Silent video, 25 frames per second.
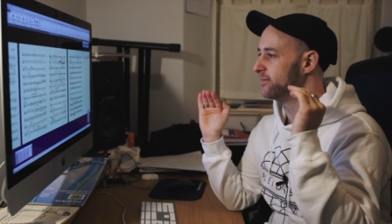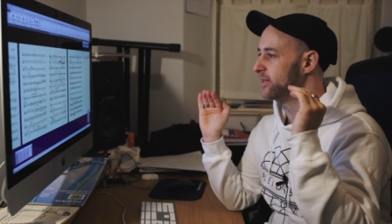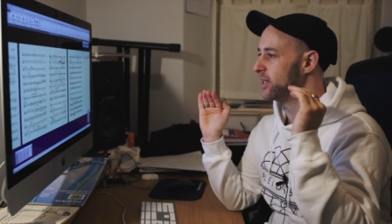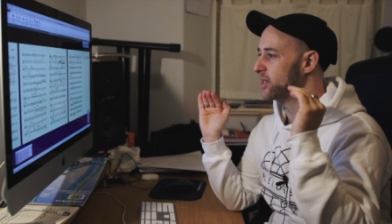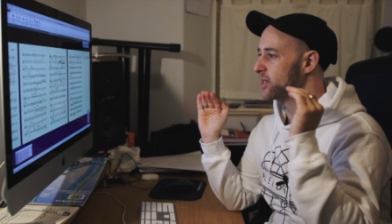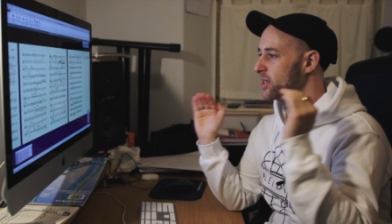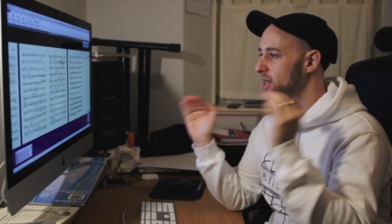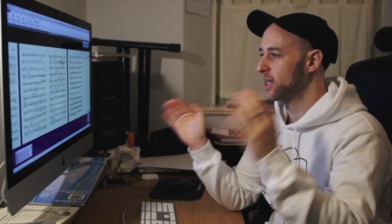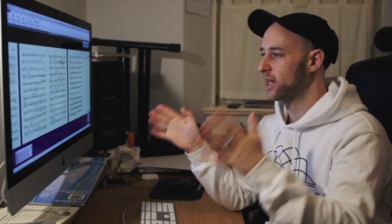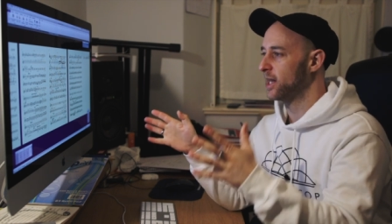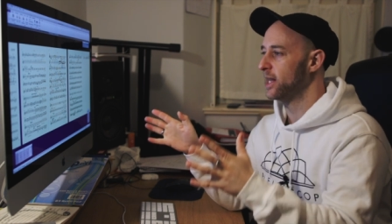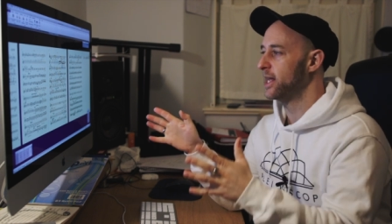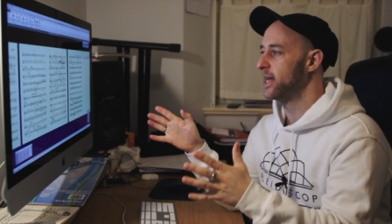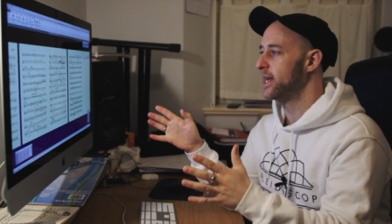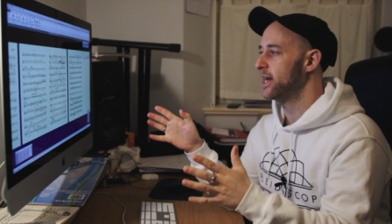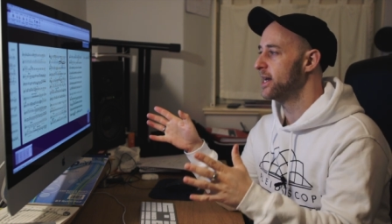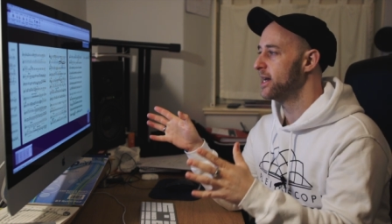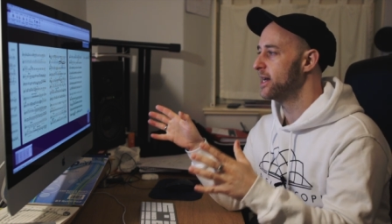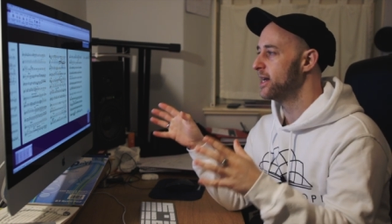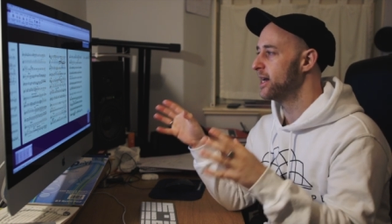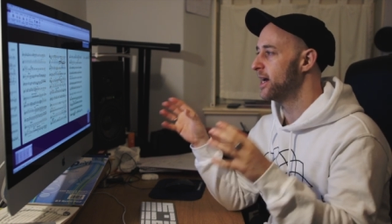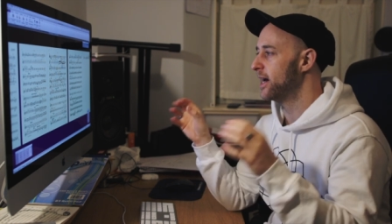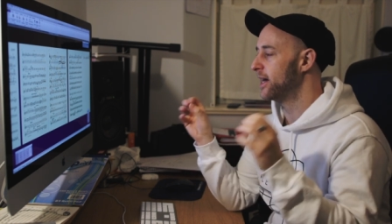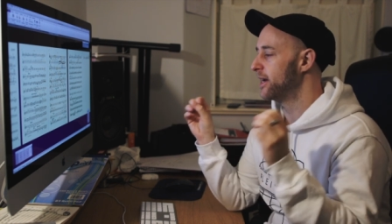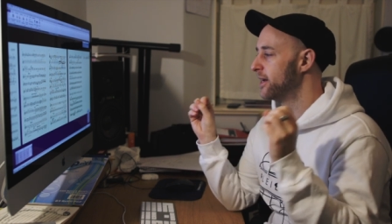as
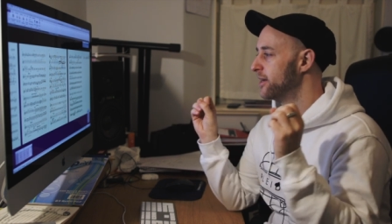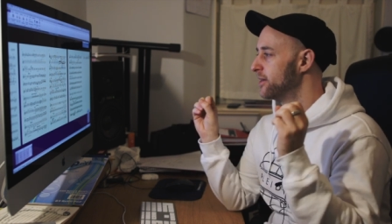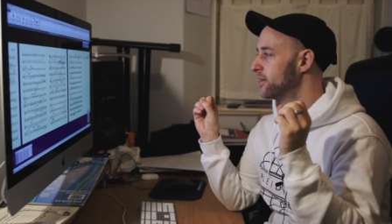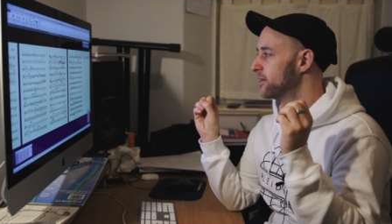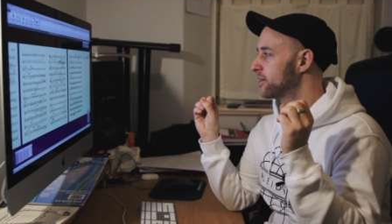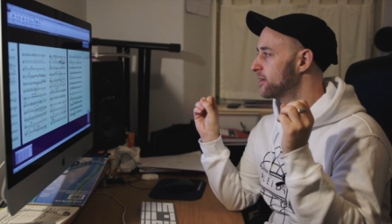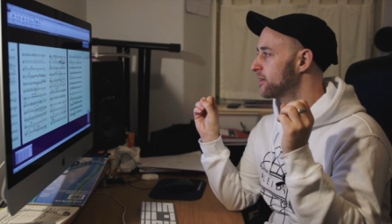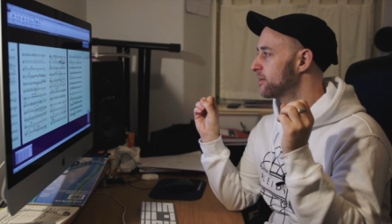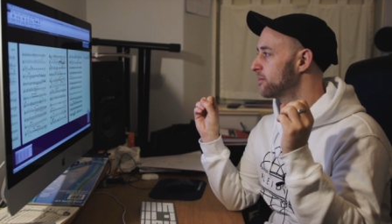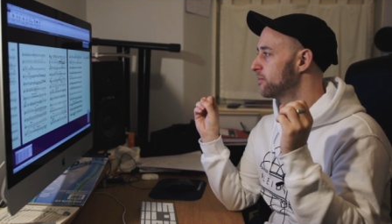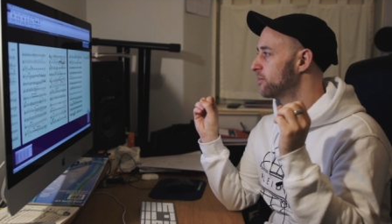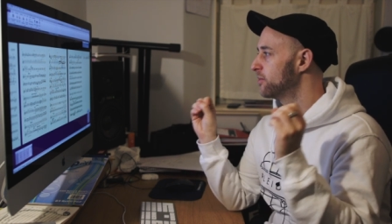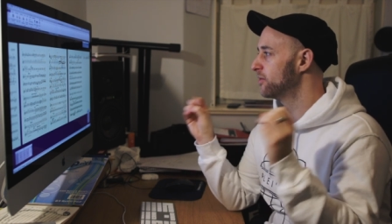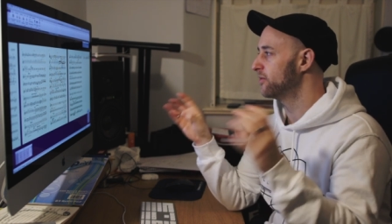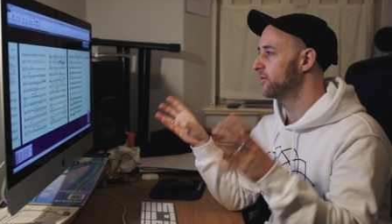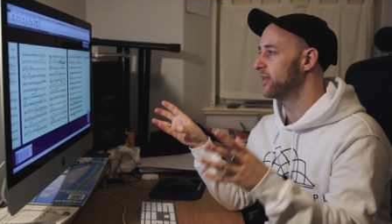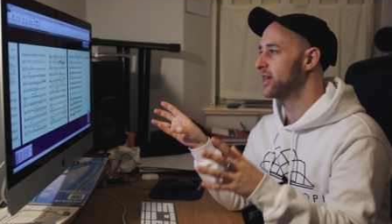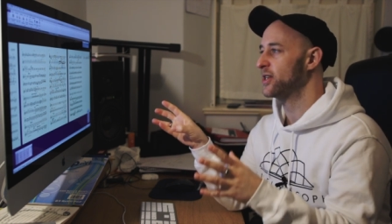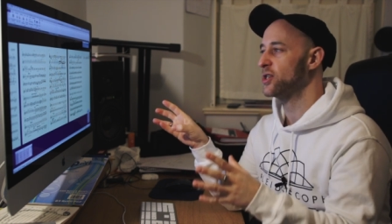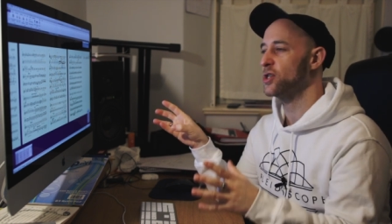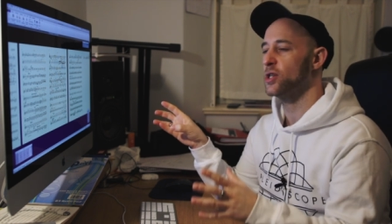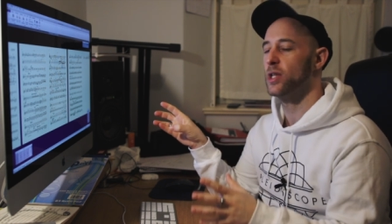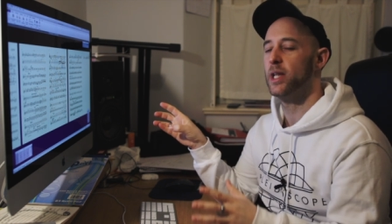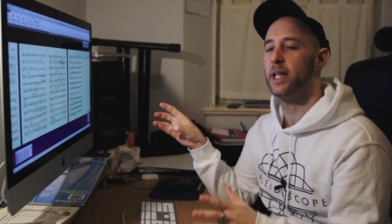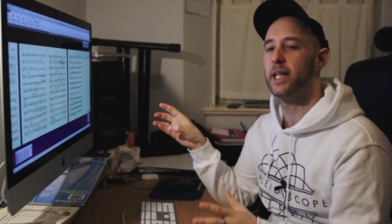clear and as
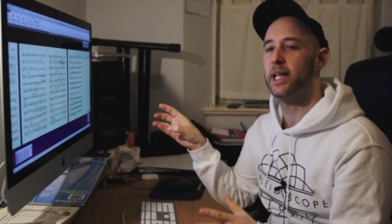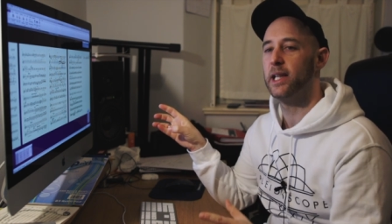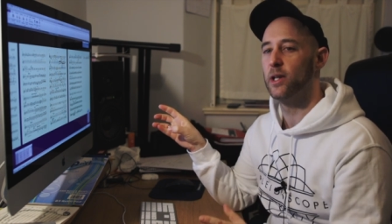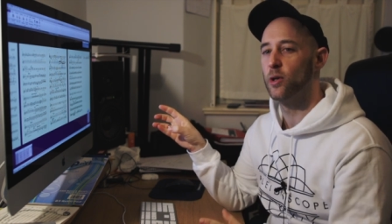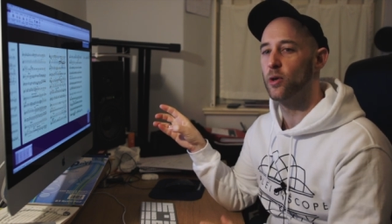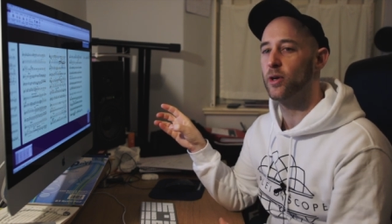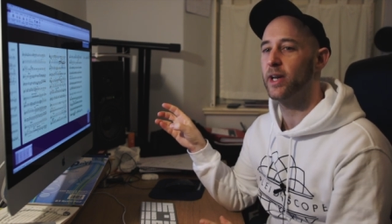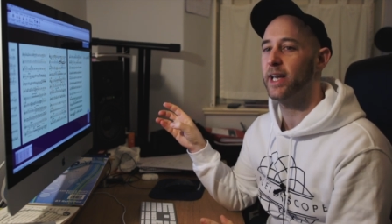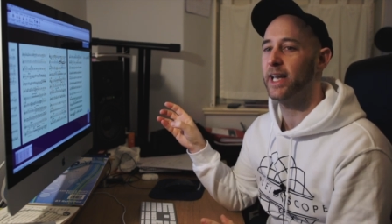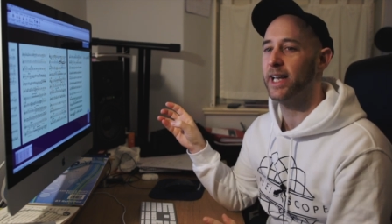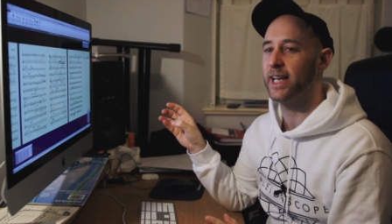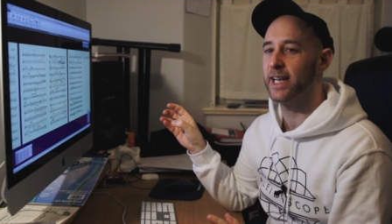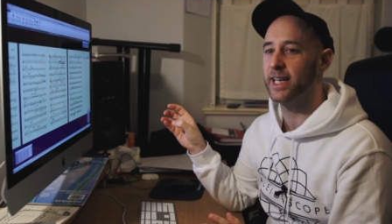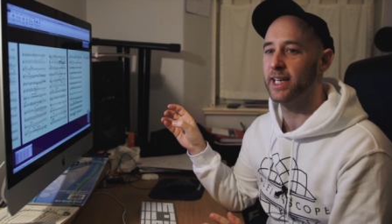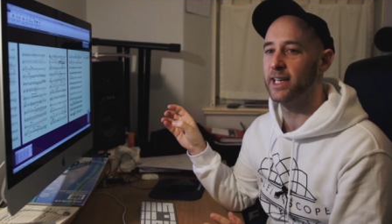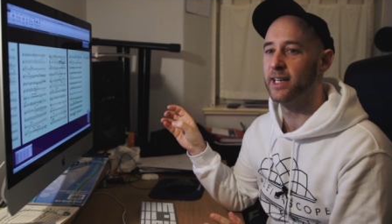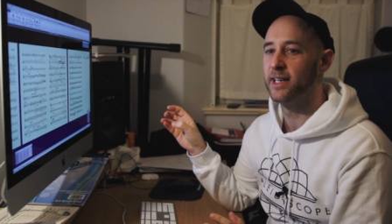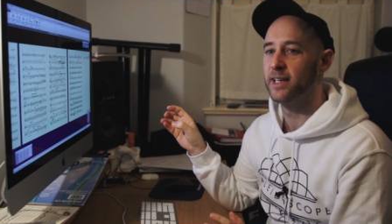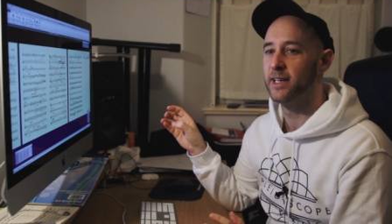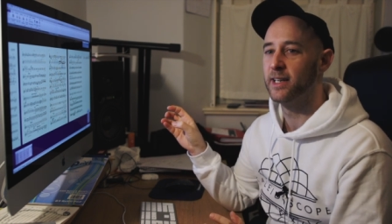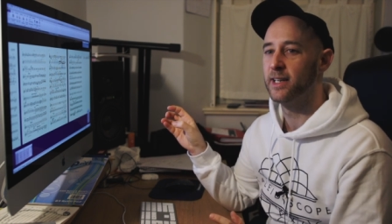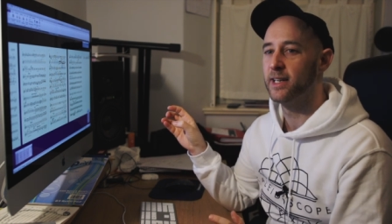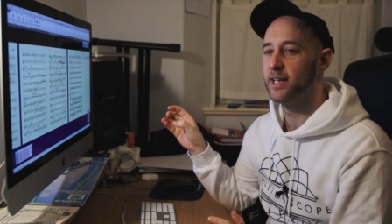professionally looking